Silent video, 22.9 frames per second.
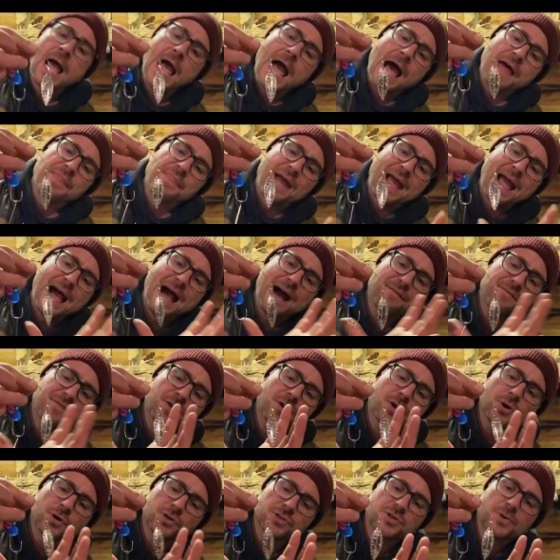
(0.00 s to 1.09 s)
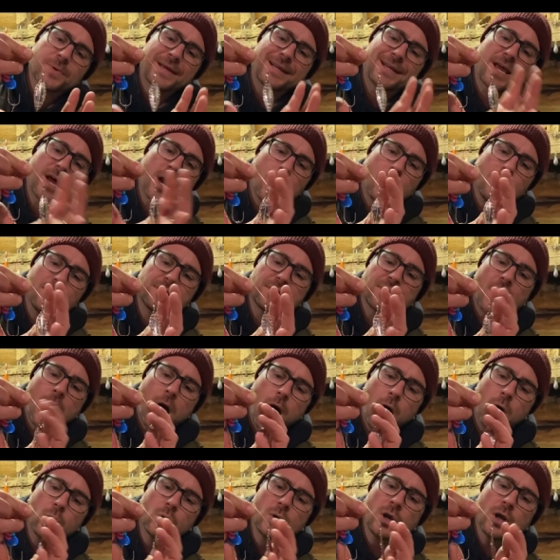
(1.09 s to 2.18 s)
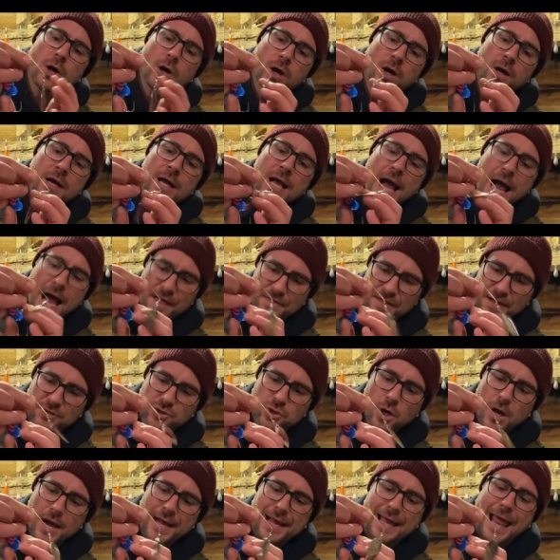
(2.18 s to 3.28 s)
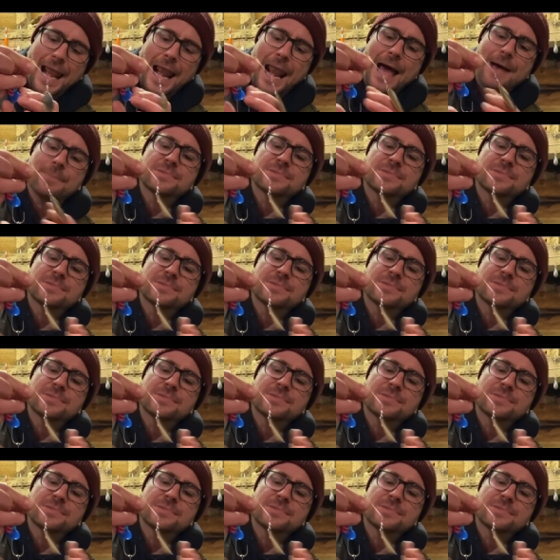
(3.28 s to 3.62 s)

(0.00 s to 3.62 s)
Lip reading: and they haven't got to engulf the whole lure and then try and collapse